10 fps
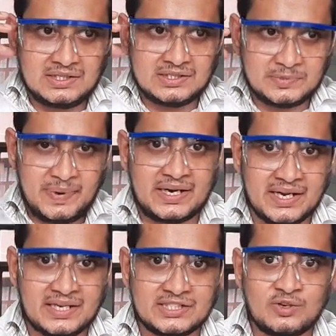
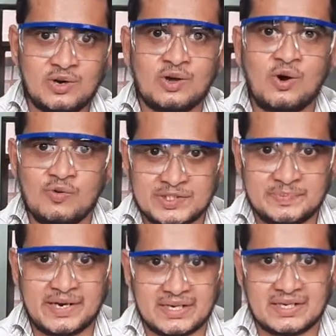spectacles called over
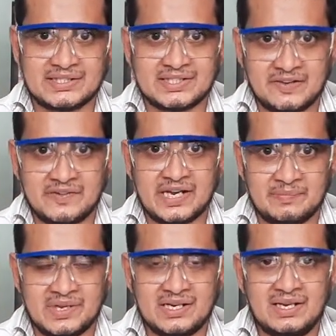spectacles
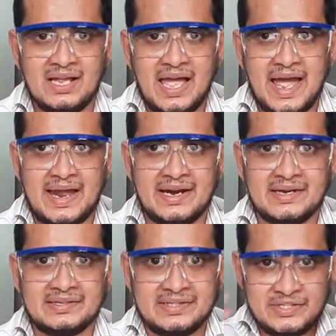available,
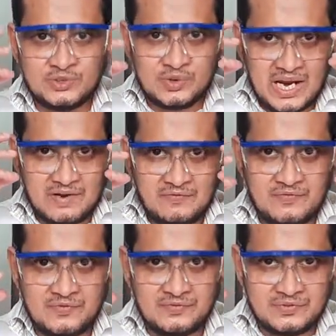and you can
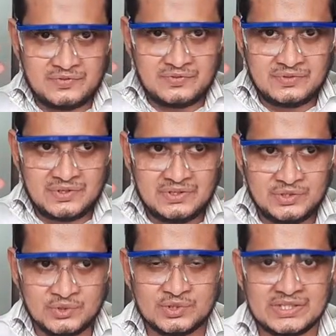
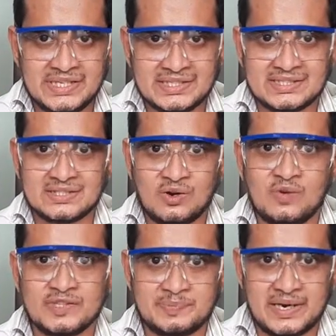use these
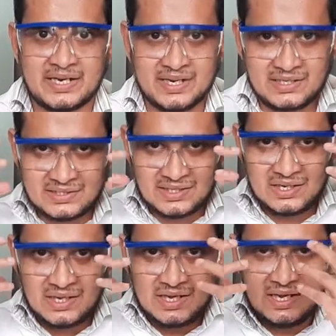over spectacles
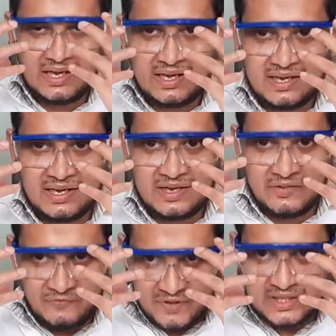
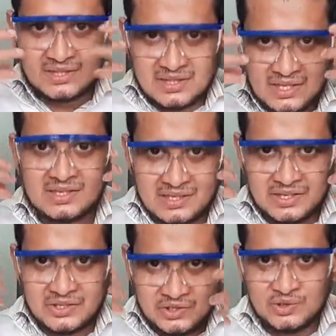with
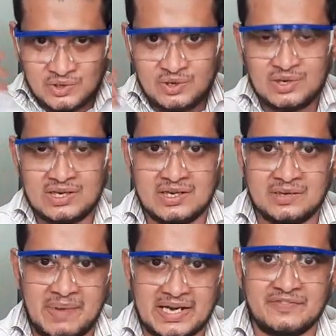
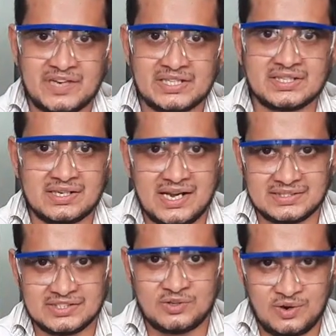your magnification
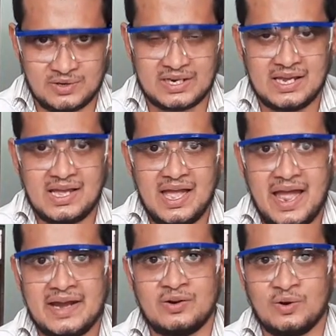glasses on.
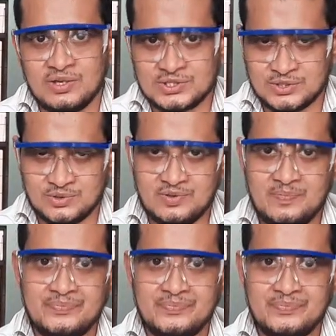And also,